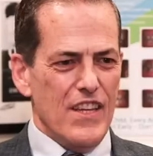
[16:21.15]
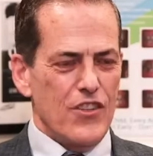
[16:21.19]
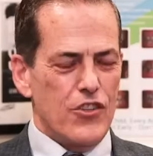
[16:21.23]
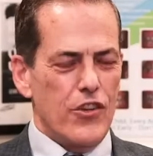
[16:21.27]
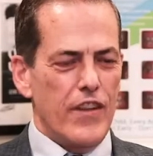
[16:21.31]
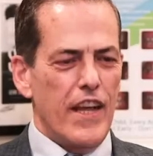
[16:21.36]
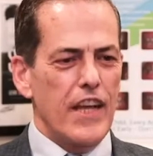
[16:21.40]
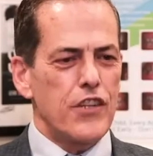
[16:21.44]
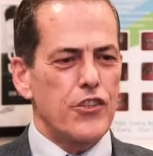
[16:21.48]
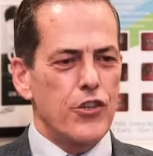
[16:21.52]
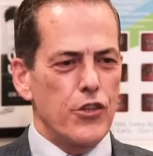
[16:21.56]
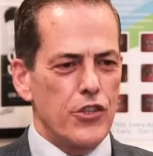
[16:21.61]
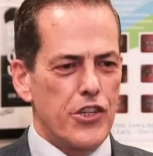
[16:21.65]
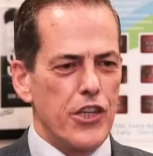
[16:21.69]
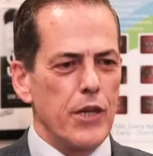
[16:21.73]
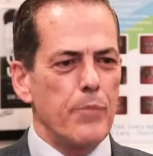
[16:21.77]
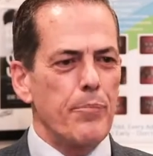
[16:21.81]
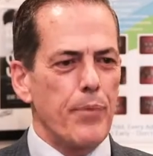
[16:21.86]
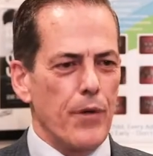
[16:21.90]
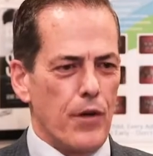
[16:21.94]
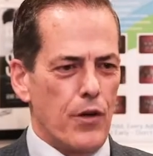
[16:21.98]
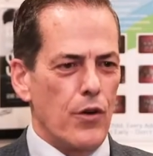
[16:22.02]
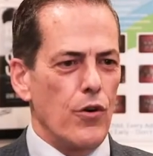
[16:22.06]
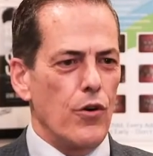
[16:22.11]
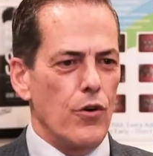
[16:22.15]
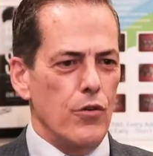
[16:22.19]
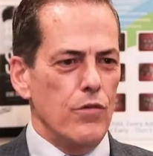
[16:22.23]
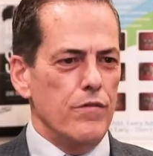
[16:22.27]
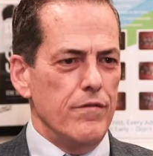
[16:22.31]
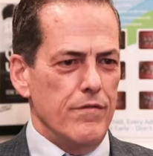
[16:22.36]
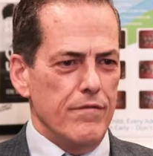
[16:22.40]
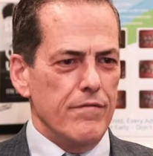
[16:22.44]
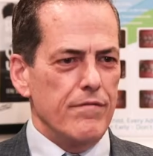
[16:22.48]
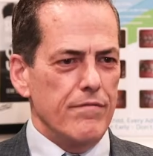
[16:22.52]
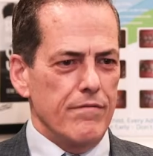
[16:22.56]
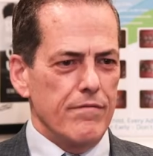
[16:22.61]
So that's your typical.
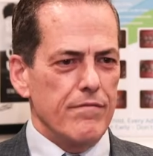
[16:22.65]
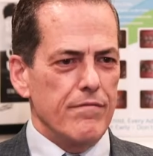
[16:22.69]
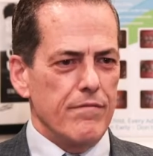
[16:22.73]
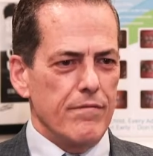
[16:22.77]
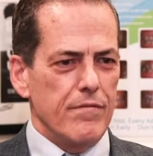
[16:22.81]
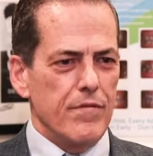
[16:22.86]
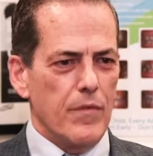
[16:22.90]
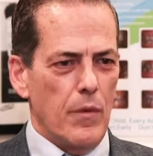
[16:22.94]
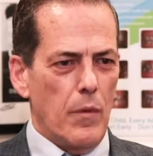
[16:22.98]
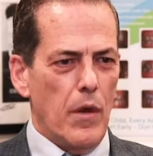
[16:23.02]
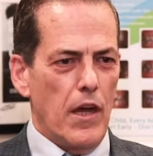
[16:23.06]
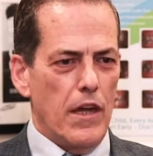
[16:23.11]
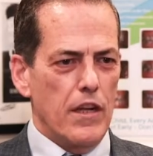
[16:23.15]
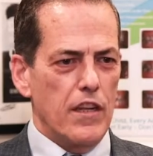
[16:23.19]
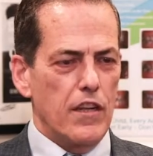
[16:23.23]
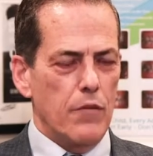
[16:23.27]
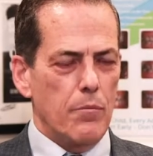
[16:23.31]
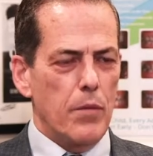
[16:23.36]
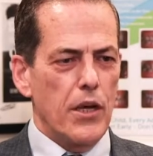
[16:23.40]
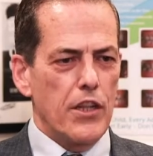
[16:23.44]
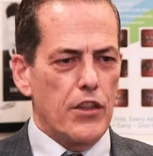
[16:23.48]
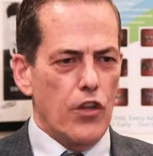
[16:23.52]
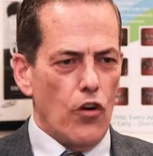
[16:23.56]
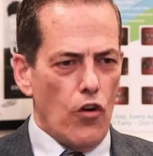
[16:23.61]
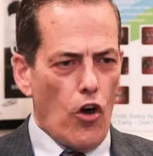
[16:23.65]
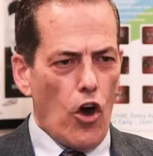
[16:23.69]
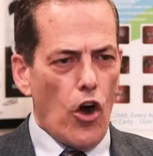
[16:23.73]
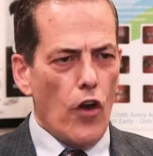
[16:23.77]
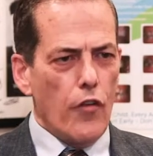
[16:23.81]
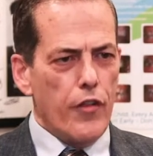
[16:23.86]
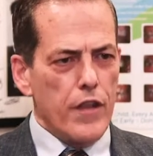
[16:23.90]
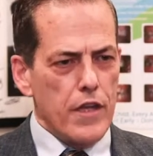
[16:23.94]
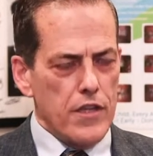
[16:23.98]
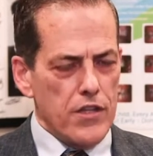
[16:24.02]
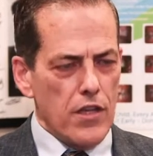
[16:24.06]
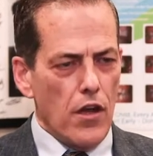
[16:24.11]
But there
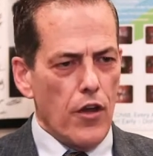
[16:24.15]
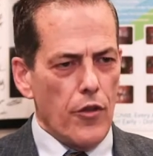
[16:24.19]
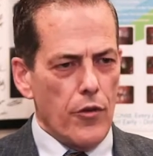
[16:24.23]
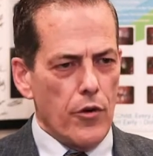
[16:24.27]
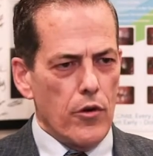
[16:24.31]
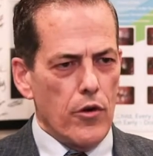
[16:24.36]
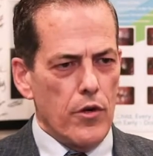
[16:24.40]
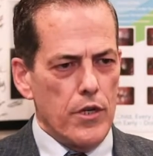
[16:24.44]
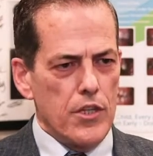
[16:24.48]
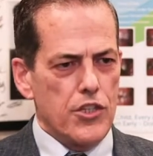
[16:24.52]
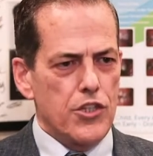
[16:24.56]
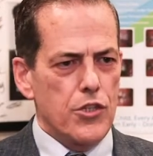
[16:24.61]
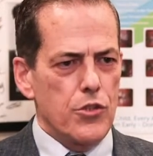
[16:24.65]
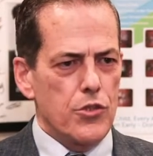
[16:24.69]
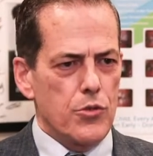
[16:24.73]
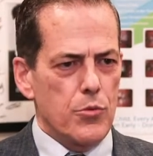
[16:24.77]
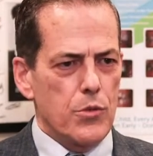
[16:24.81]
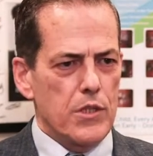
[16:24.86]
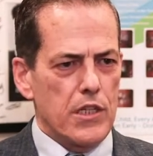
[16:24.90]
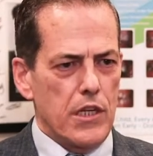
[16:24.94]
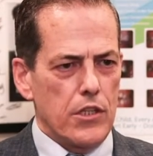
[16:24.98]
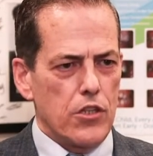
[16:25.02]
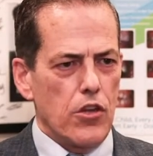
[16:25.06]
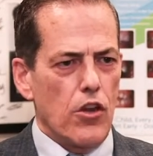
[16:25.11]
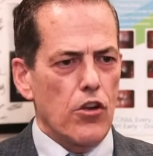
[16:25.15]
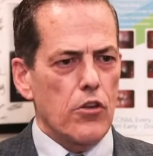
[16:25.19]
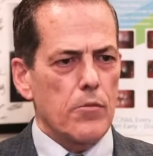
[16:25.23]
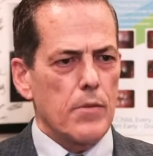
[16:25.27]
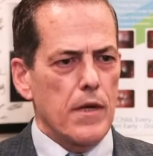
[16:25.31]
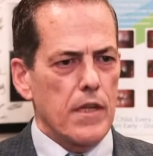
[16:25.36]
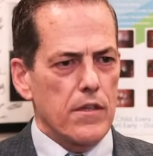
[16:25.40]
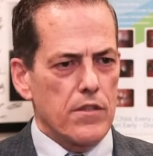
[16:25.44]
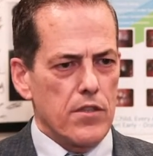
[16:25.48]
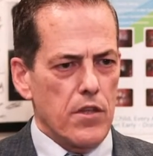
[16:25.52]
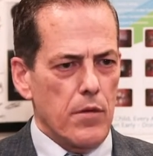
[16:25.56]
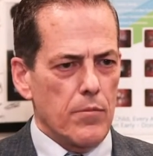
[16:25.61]
are these other issues which I talk
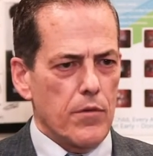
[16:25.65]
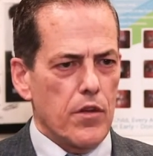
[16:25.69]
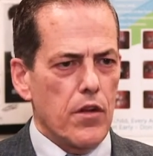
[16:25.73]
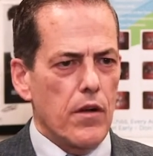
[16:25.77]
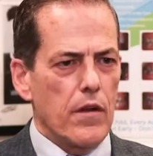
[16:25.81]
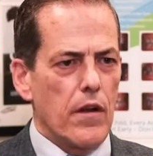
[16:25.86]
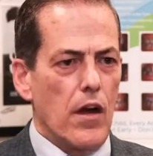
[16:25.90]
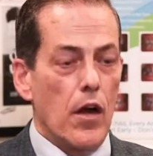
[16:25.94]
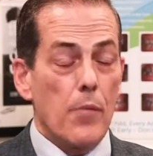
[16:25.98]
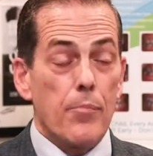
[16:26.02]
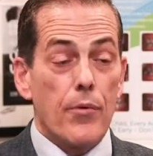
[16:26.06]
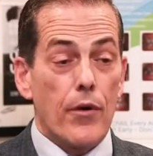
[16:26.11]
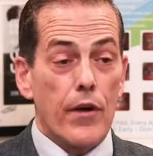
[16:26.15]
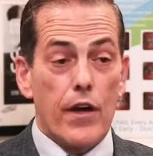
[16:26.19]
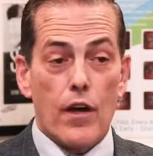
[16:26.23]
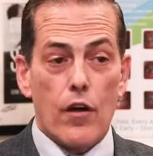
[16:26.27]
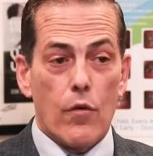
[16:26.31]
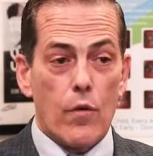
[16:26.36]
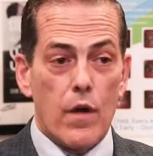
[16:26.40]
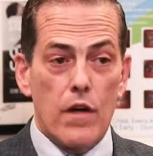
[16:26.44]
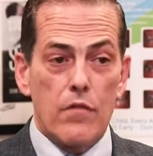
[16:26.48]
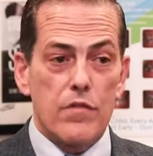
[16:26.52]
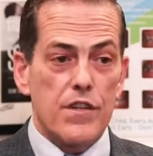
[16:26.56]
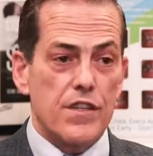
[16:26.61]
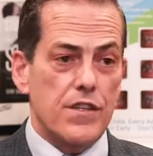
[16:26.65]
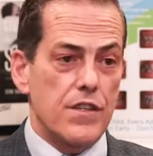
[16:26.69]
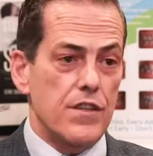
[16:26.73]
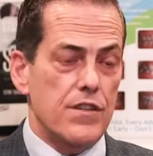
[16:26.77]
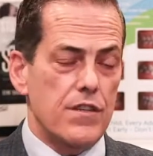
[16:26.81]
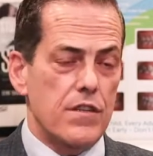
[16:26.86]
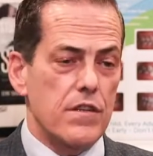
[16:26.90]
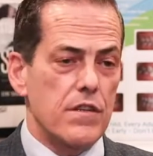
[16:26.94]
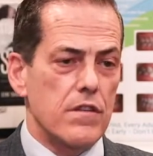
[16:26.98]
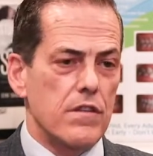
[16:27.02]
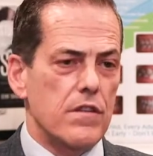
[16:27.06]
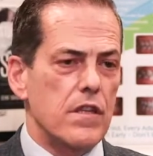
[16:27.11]
about, something called upper airway
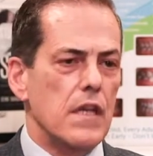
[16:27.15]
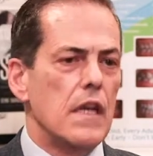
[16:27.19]
resistance.